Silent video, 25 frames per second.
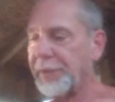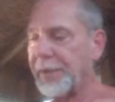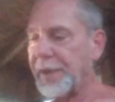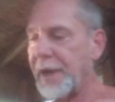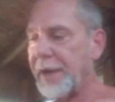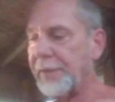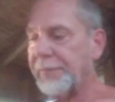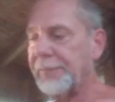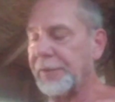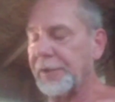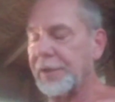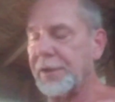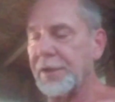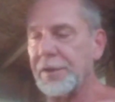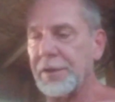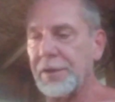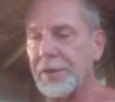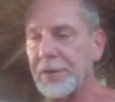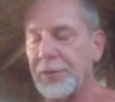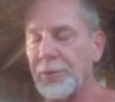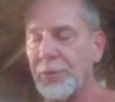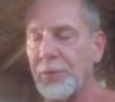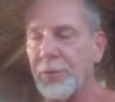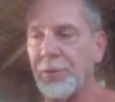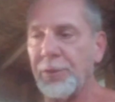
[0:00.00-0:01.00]

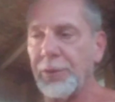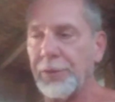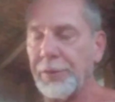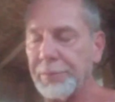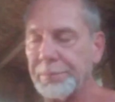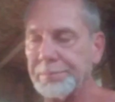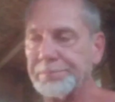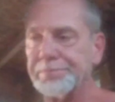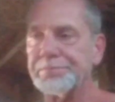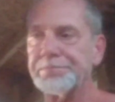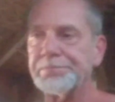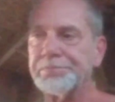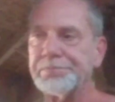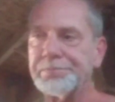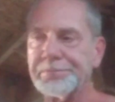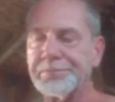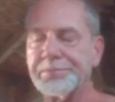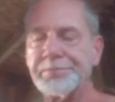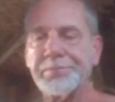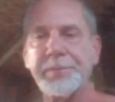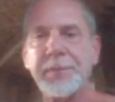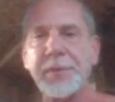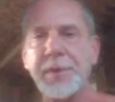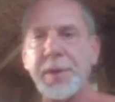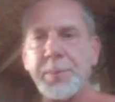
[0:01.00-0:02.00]
Africa or
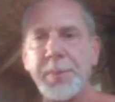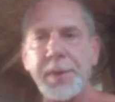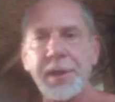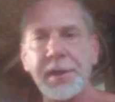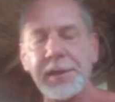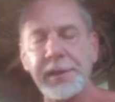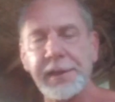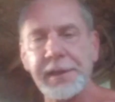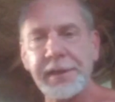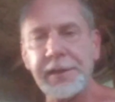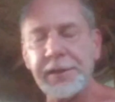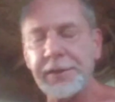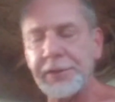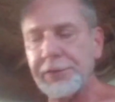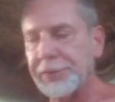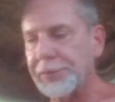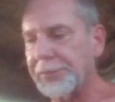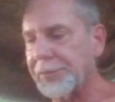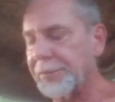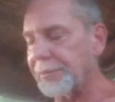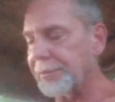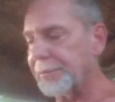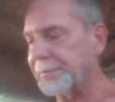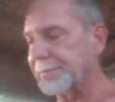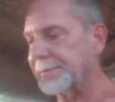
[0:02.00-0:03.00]
the Middle
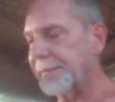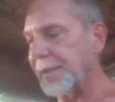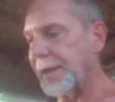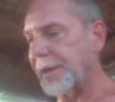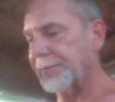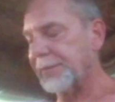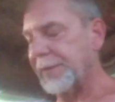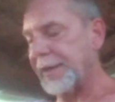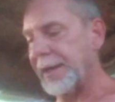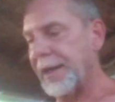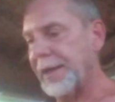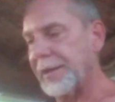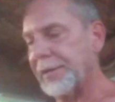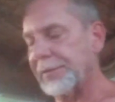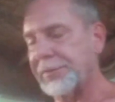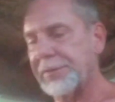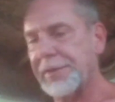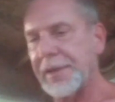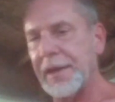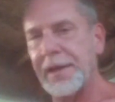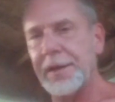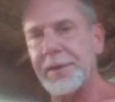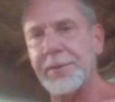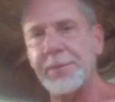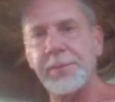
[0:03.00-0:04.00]
East or
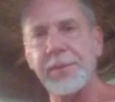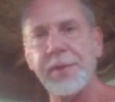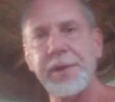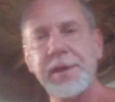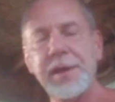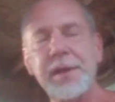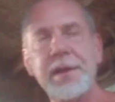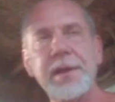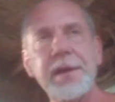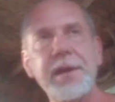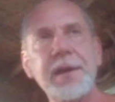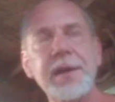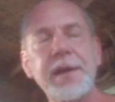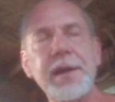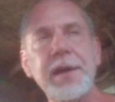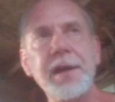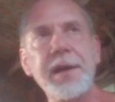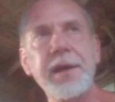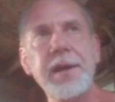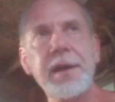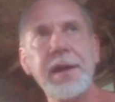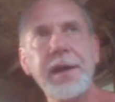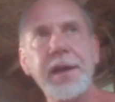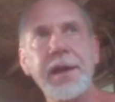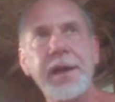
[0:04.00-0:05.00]
Afghanistan,
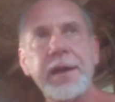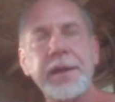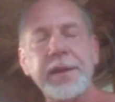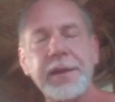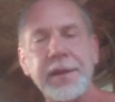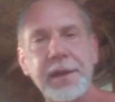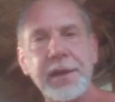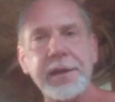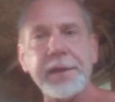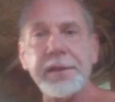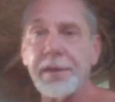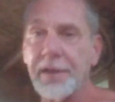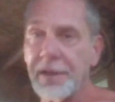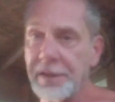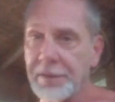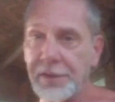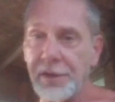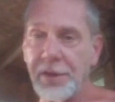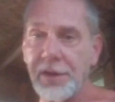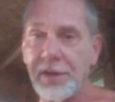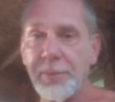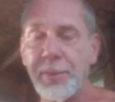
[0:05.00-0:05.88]
and they talk